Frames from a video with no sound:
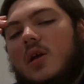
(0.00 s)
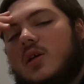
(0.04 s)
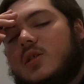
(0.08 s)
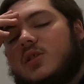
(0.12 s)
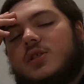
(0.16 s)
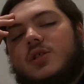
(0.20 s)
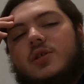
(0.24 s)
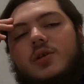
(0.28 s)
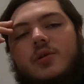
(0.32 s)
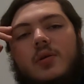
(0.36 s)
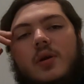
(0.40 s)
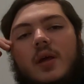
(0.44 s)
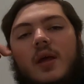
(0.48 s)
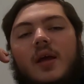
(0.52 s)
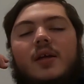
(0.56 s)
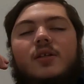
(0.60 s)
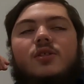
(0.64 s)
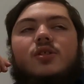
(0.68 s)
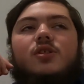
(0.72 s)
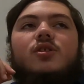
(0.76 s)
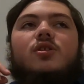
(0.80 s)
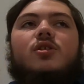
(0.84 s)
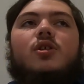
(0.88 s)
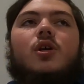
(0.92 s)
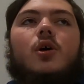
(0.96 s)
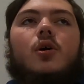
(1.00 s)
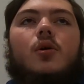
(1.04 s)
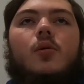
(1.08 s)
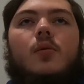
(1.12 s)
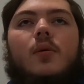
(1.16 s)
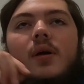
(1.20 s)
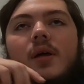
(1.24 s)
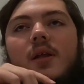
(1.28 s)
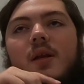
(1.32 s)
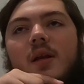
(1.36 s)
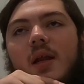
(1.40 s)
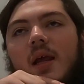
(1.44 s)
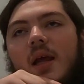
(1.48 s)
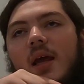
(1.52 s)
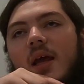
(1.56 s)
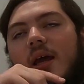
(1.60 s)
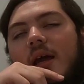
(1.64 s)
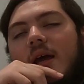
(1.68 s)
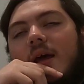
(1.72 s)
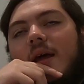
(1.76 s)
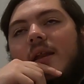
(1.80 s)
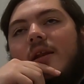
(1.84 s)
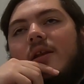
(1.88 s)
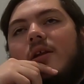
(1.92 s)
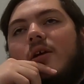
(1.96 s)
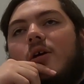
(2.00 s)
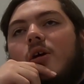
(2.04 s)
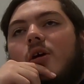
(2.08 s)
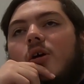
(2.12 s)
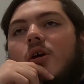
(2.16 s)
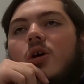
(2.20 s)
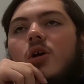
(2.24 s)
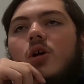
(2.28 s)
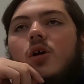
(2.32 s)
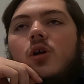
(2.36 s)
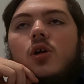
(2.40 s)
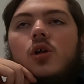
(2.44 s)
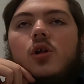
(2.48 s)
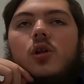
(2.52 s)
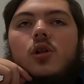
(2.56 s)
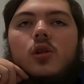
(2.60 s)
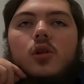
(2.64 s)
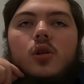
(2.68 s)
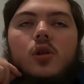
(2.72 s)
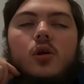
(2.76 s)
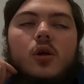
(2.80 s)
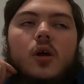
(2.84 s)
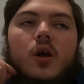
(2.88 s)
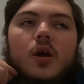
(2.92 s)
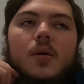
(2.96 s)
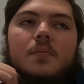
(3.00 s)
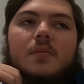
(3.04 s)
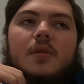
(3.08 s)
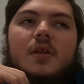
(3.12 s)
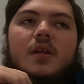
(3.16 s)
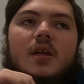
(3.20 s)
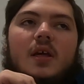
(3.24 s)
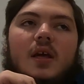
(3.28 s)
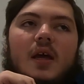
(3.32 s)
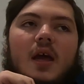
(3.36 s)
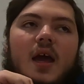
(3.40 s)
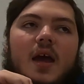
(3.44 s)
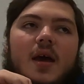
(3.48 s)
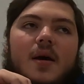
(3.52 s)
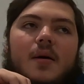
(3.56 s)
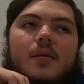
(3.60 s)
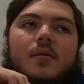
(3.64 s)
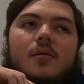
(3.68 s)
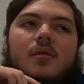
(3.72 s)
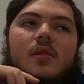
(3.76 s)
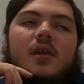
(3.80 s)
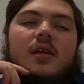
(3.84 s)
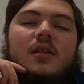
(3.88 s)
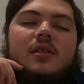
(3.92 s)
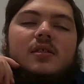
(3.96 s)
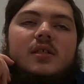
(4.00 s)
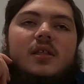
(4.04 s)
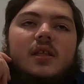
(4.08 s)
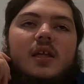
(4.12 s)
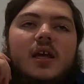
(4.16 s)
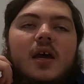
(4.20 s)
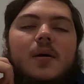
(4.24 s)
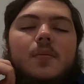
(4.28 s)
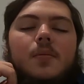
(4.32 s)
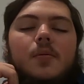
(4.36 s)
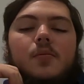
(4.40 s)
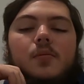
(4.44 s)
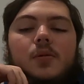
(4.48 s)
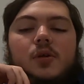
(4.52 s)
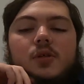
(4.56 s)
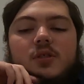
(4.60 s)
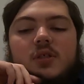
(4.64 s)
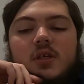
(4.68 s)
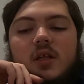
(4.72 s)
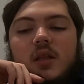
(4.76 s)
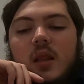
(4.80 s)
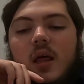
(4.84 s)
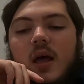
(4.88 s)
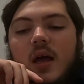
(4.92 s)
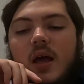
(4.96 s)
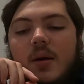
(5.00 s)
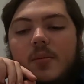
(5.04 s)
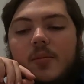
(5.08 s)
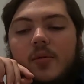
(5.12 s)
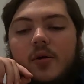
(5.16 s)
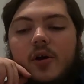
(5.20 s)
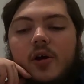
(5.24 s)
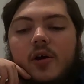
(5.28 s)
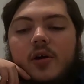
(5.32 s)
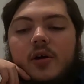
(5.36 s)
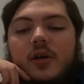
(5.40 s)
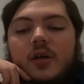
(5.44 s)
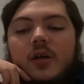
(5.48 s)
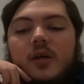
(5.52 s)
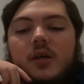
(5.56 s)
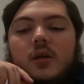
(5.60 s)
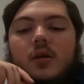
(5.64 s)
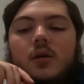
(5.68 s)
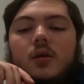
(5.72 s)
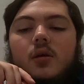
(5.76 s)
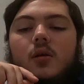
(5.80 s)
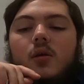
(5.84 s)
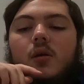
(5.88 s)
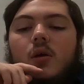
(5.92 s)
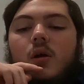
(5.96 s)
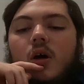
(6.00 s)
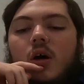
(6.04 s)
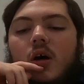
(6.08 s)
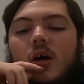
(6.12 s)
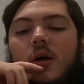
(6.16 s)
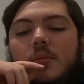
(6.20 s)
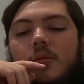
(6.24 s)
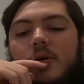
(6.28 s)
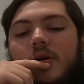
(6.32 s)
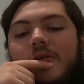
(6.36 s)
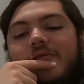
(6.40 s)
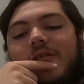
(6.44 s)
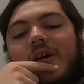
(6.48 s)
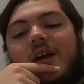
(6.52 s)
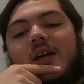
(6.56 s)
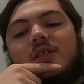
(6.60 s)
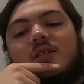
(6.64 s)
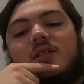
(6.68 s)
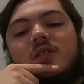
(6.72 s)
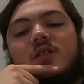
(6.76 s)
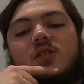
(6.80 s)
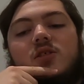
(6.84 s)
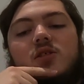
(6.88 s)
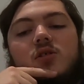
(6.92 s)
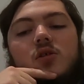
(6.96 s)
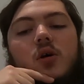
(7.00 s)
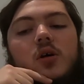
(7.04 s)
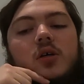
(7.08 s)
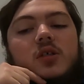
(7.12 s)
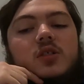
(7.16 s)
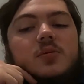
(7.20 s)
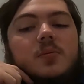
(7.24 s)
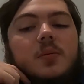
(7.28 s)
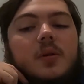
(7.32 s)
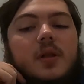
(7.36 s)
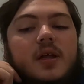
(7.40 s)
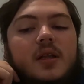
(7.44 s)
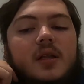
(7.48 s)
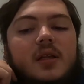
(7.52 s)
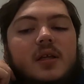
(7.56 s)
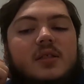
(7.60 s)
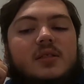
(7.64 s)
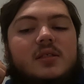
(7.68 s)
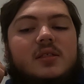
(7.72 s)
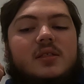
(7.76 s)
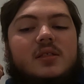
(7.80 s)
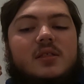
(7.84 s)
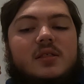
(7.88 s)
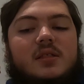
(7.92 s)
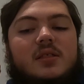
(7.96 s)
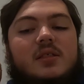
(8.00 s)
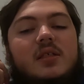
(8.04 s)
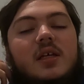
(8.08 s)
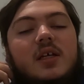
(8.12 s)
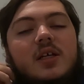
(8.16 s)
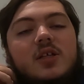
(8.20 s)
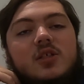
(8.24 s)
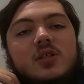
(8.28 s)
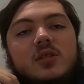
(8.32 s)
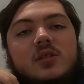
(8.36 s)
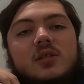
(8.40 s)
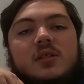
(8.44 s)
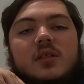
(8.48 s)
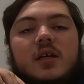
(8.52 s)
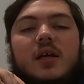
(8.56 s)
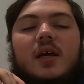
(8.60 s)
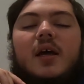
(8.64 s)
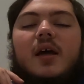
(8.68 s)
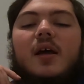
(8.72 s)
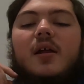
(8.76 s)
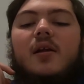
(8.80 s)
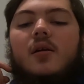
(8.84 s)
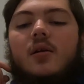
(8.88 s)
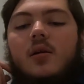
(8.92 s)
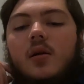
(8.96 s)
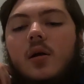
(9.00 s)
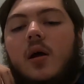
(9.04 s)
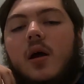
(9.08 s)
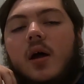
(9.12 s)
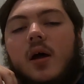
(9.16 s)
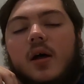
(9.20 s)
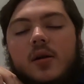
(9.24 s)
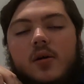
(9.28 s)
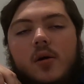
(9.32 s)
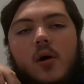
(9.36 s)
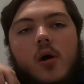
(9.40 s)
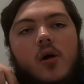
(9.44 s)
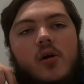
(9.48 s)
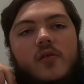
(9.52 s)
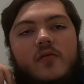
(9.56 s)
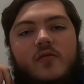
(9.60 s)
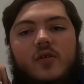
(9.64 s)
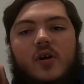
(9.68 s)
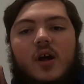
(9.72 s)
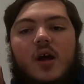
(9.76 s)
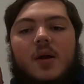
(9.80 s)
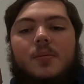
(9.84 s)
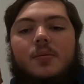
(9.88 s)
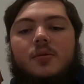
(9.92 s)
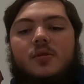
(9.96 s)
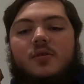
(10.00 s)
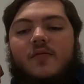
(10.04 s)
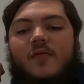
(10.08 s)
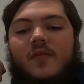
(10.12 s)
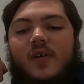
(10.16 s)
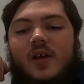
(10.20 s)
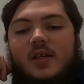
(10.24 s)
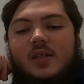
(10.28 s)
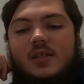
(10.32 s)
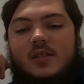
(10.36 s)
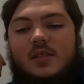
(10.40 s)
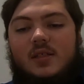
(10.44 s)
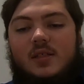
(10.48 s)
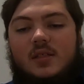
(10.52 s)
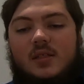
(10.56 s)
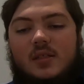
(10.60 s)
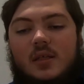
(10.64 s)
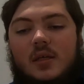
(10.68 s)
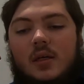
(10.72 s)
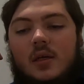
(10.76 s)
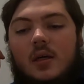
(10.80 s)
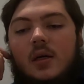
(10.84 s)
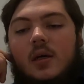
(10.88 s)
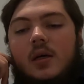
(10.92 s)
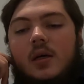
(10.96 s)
So you can't just go in and look up the things in the Apple Music library. You have access to songs, playlists, and stations, and on all of your Apple devices.